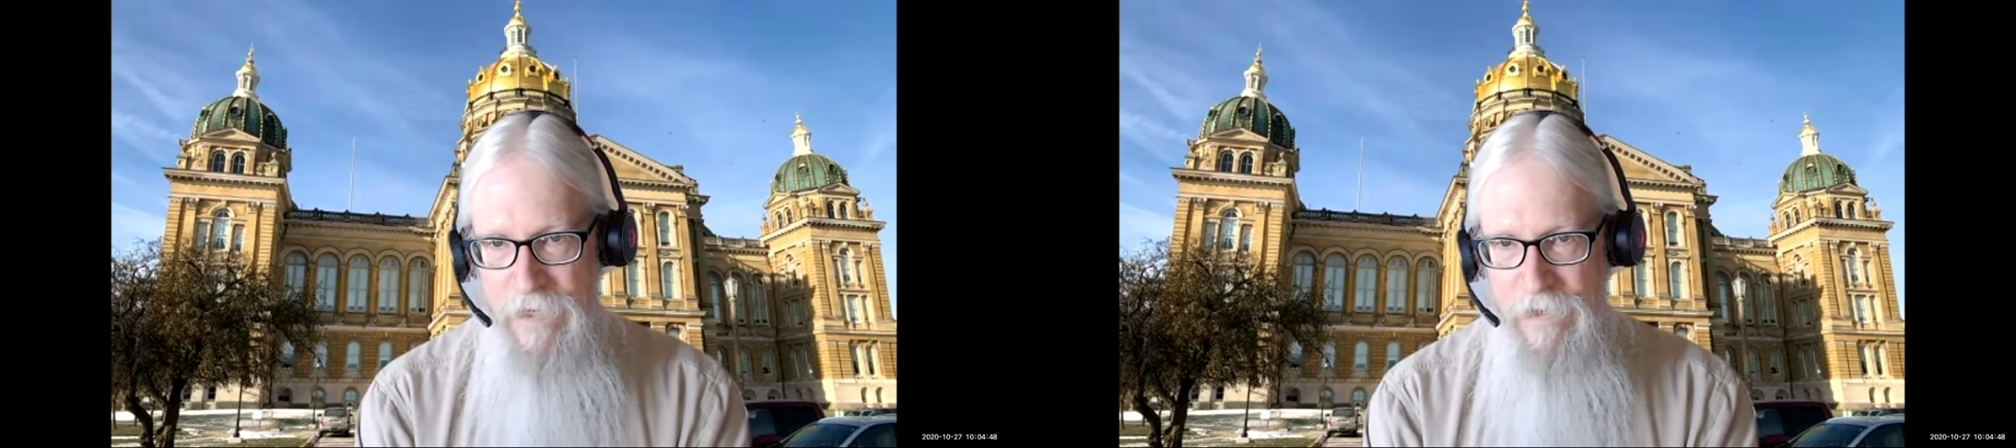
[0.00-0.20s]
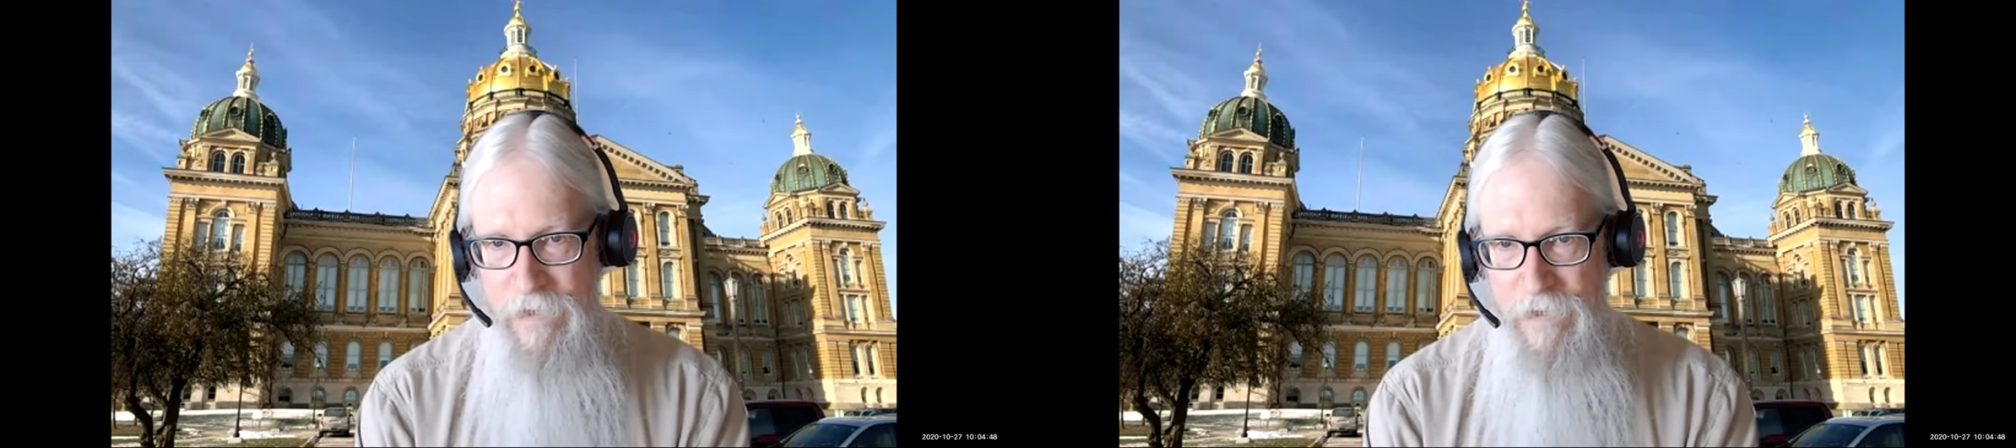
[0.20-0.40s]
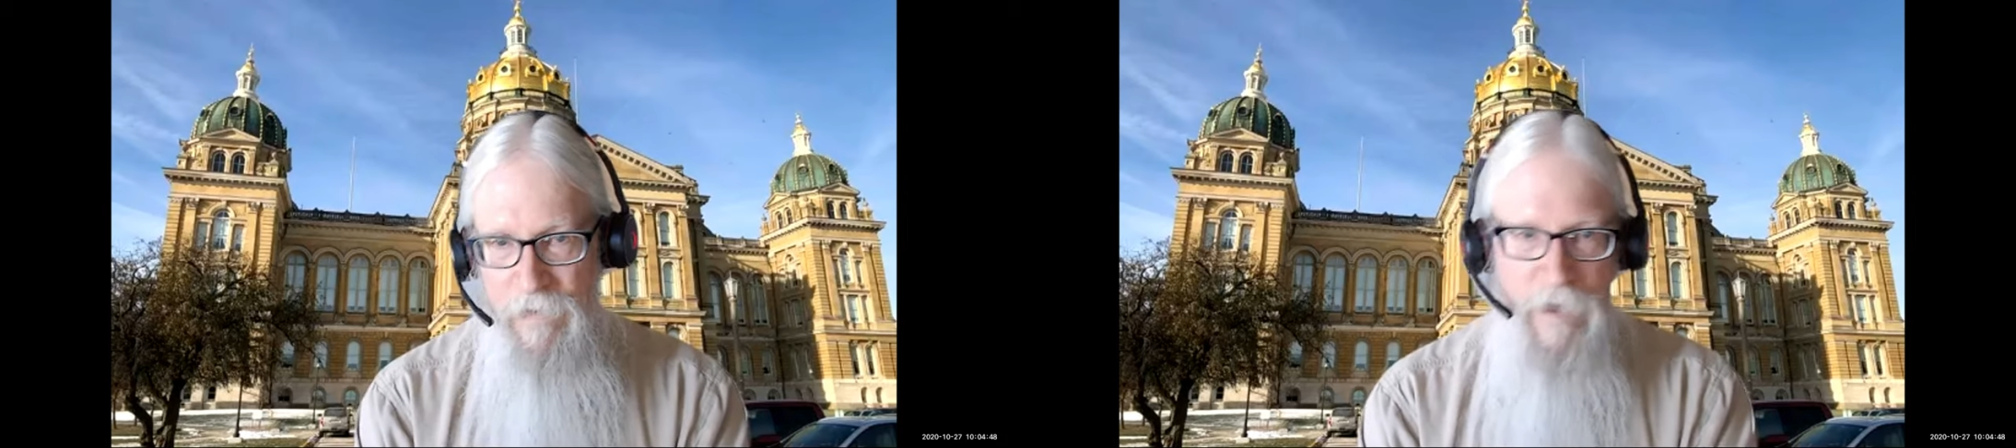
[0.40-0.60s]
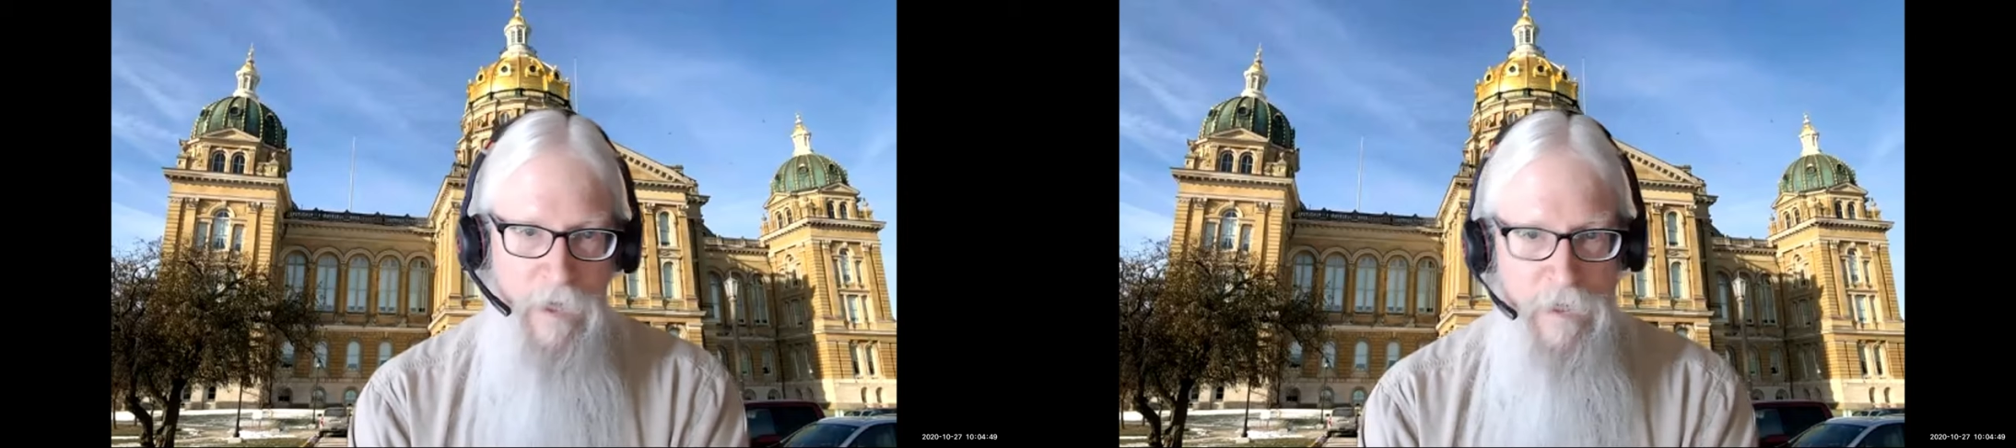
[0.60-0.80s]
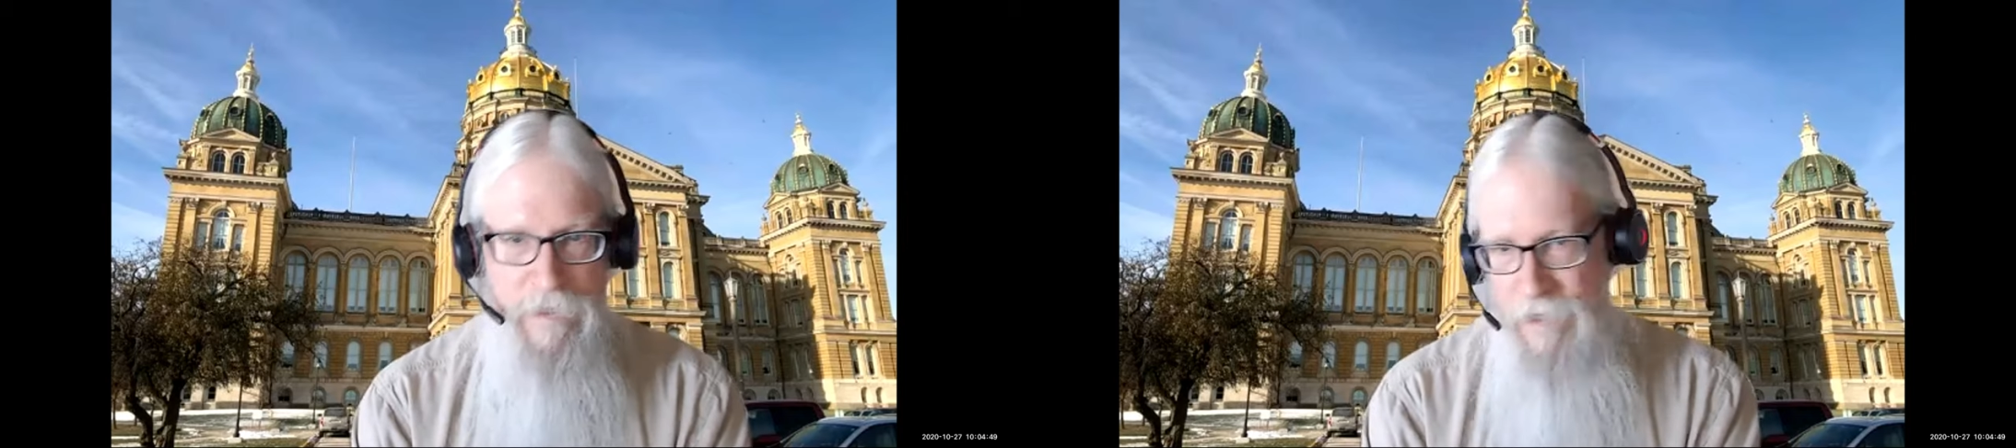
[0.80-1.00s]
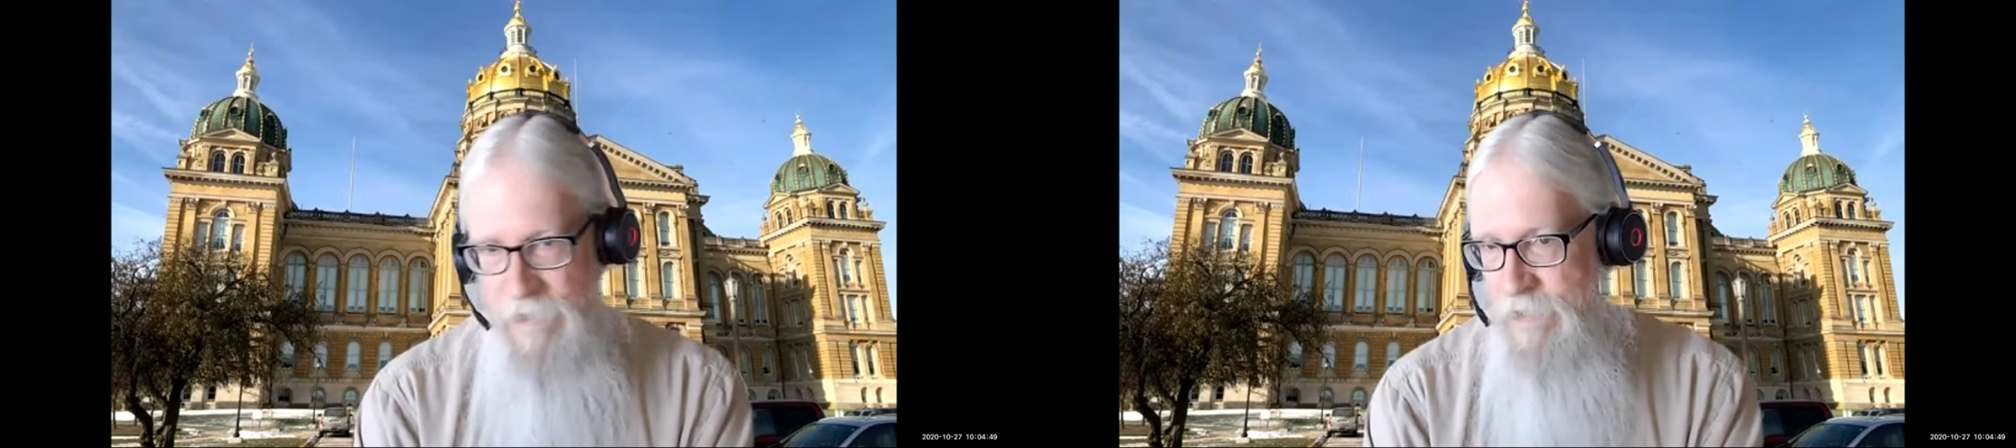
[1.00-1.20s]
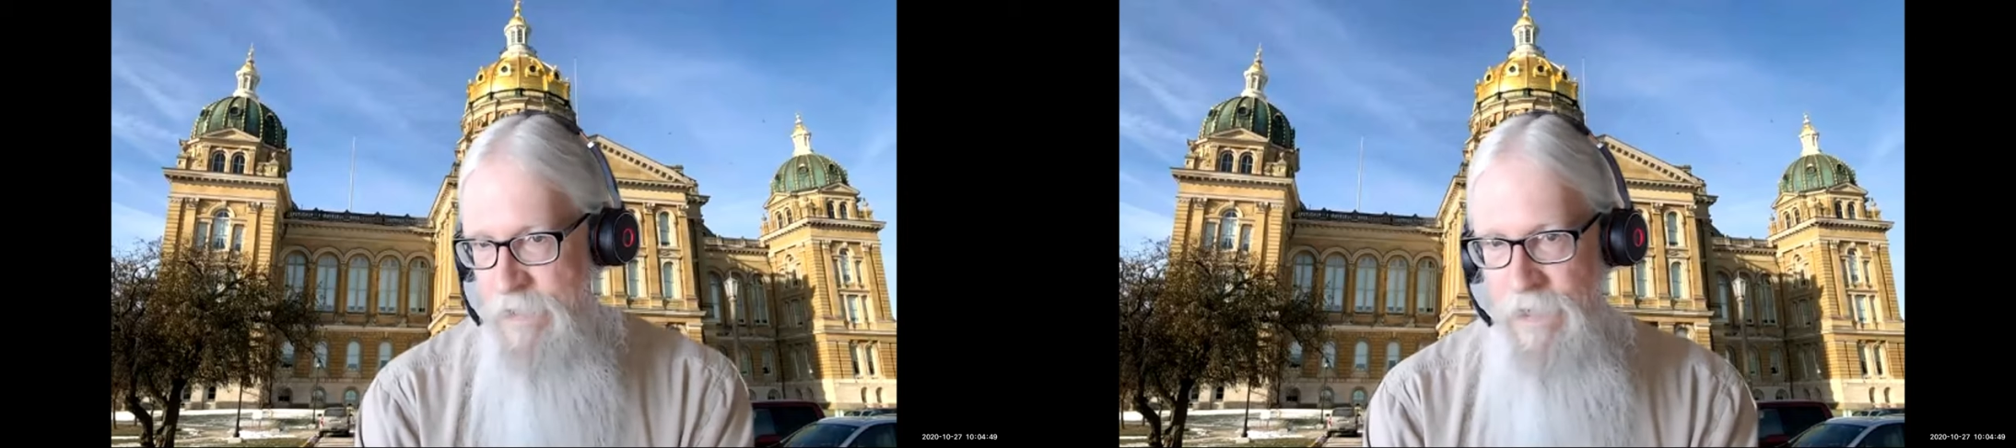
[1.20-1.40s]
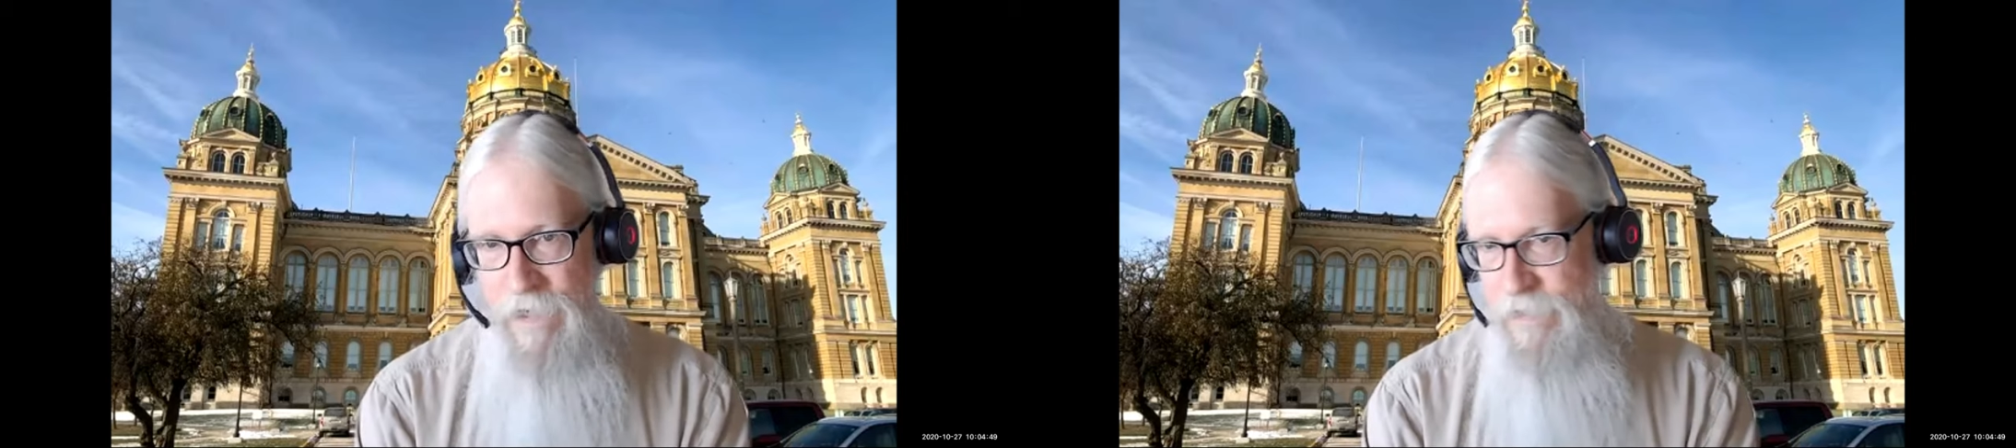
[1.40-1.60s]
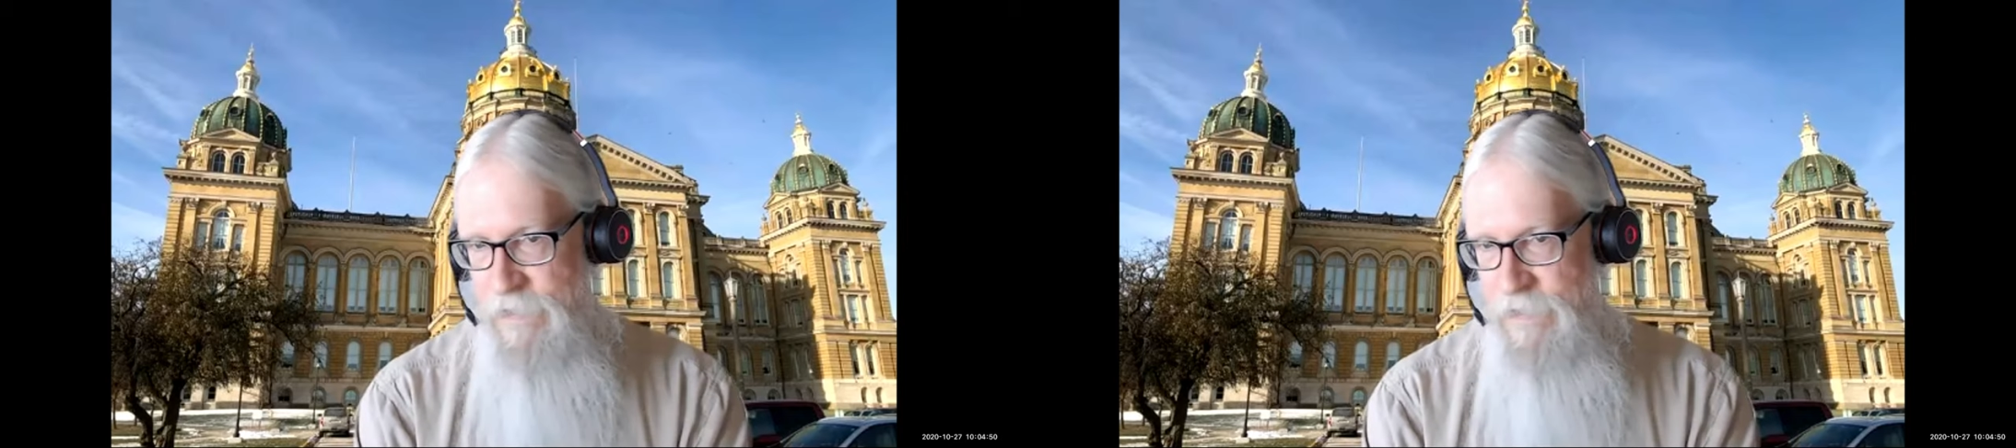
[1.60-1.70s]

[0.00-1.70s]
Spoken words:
And they'll go, well, 99